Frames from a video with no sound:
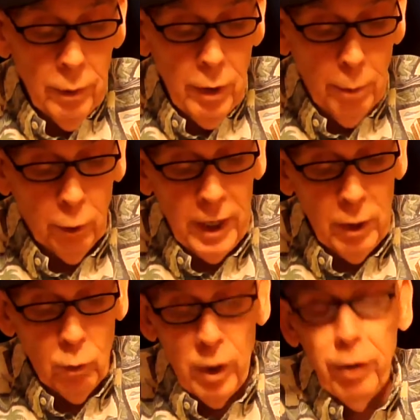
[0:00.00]
Number
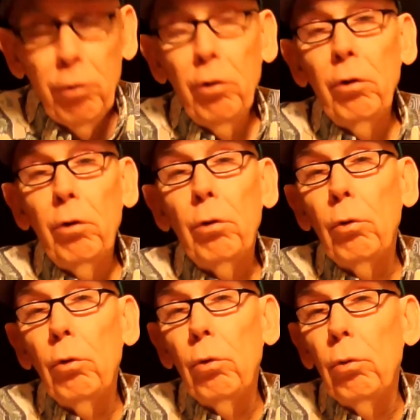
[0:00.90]
8, what
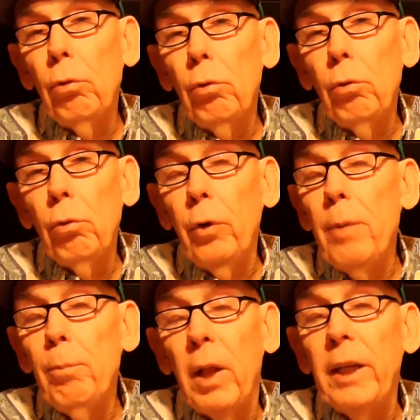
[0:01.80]
do green
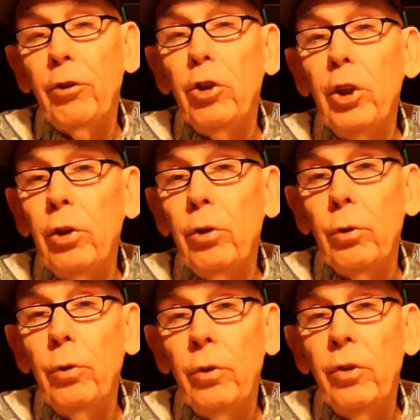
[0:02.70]
plants
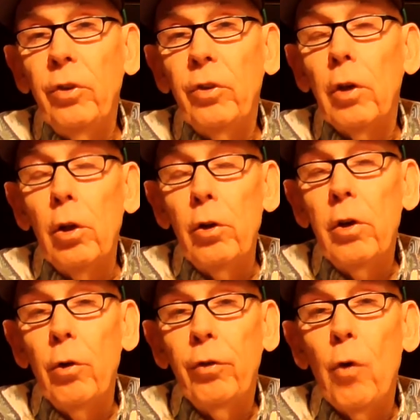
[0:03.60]
use
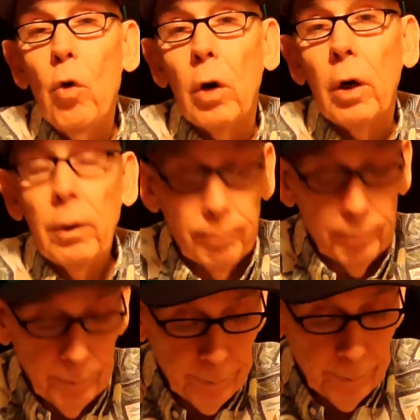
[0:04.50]
glucose for?
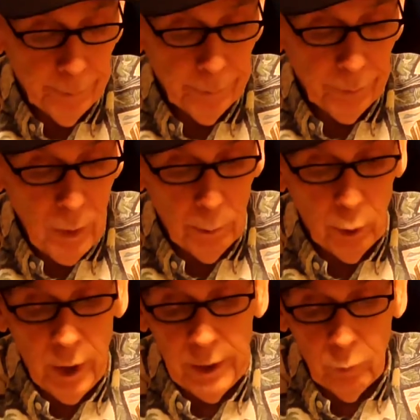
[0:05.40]

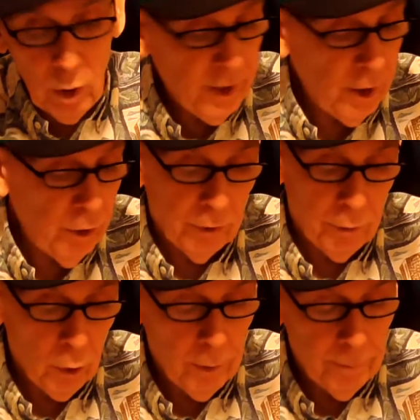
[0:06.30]
Number 8, what do they use it
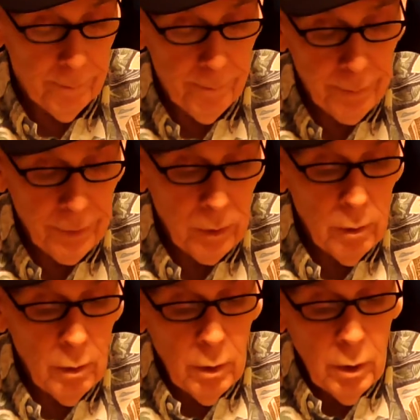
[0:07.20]
for?
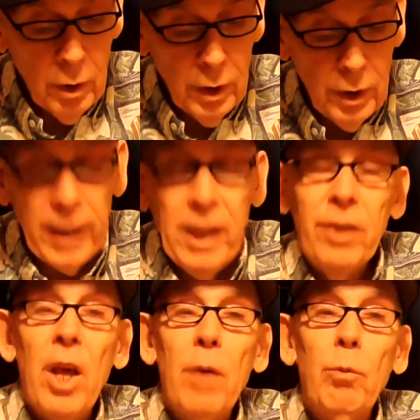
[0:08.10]
9 and
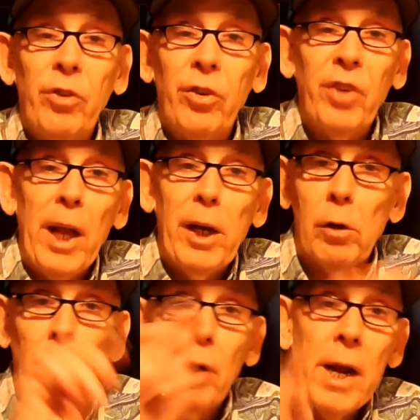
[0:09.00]
10 was the
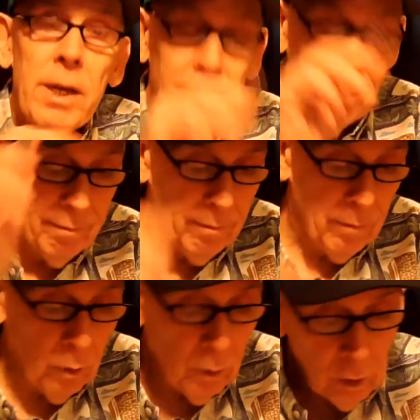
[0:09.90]
cycle, right?
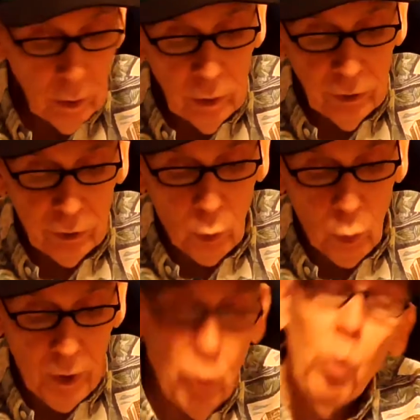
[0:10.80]
So
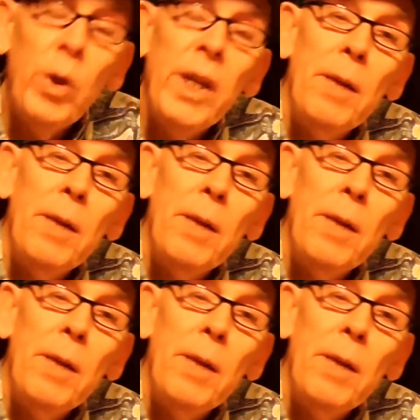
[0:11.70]
what do we